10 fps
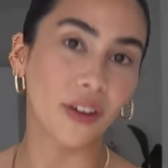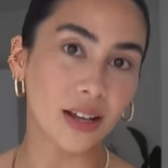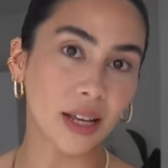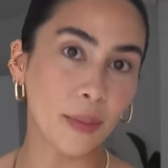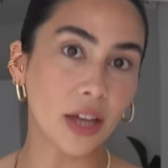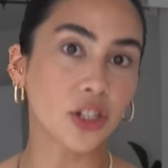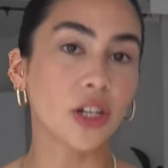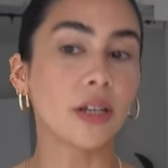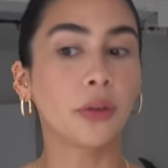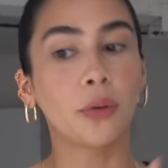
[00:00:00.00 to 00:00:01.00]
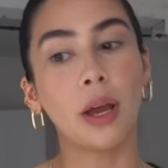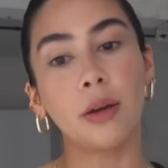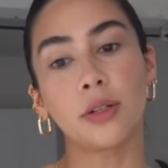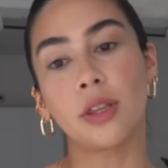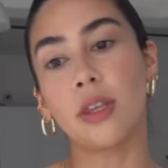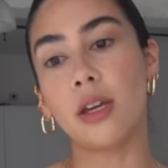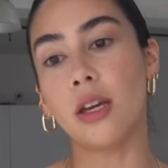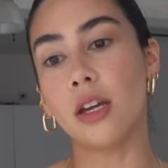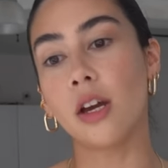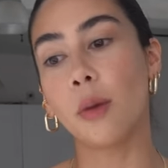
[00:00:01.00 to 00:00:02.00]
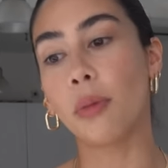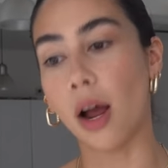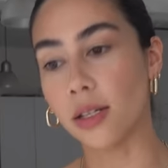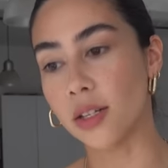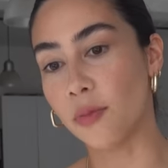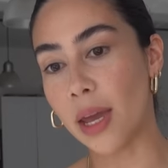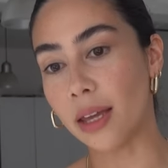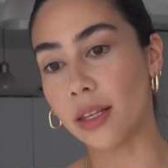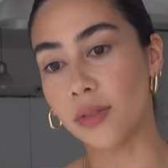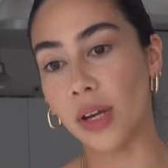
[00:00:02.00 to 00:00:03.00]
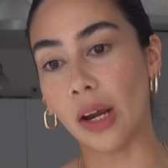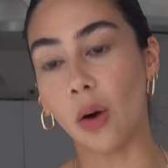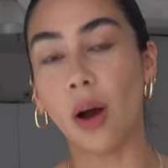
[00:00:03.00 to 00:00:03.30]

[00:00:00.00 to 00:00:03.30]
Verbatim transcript: As I mentioned throughout the process of making this video,